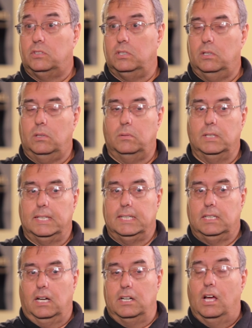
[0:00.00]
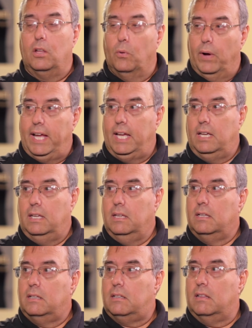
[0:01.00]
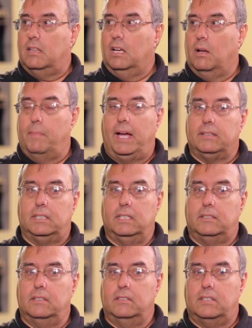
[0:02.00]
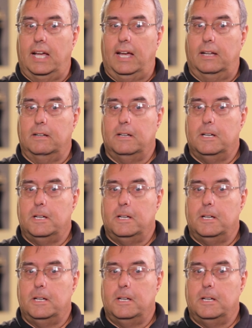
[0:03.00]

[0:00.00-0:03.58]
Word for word: So another way to think about this is that